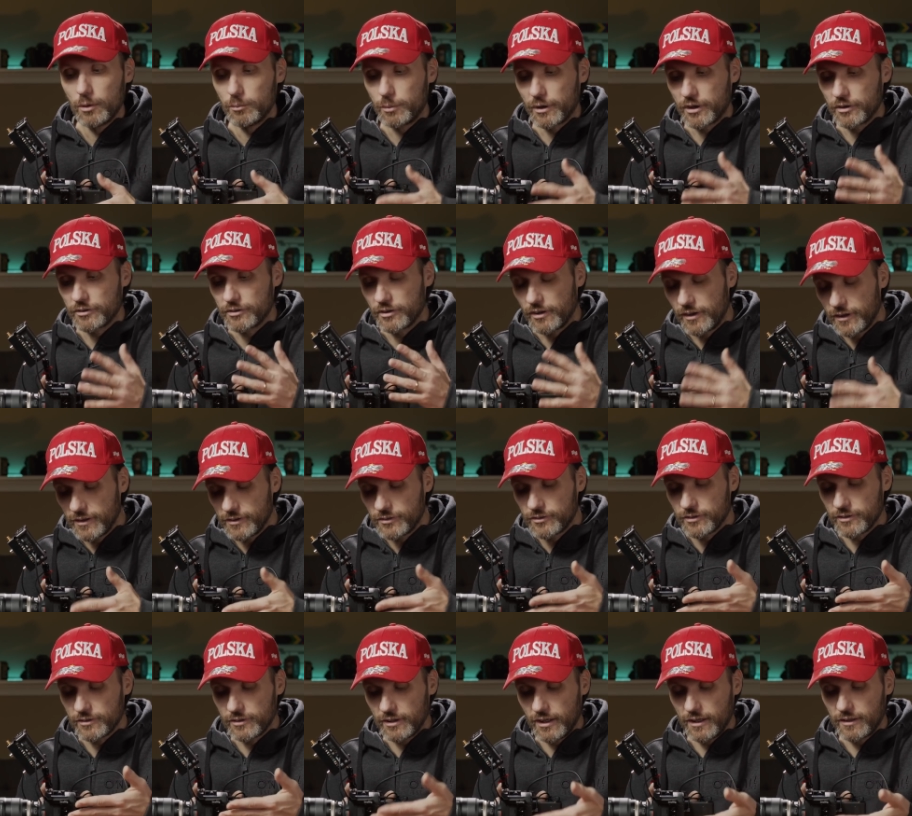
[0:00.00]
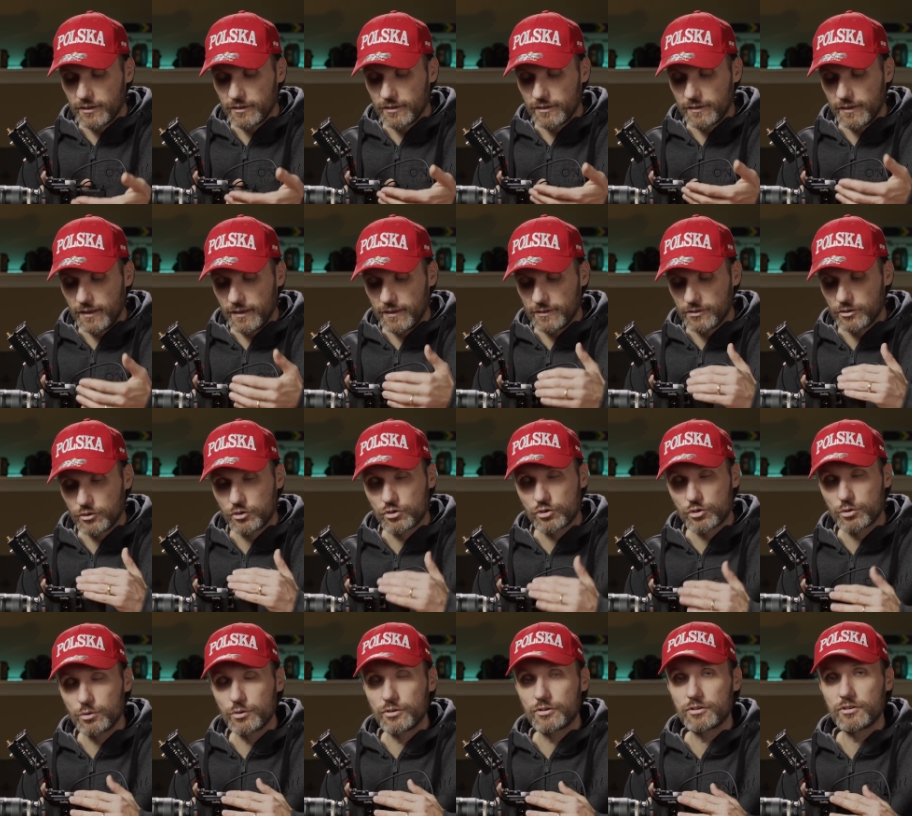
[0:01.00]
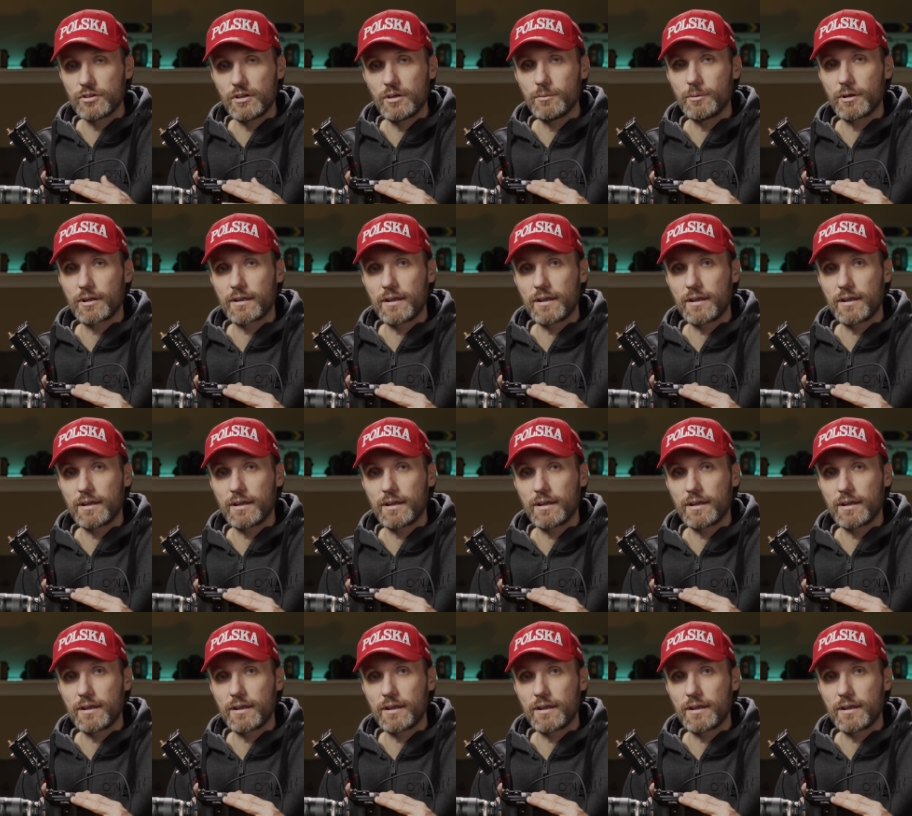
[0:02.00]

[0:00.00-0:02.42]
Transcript: because it is, at the end of the day, it's a true cinema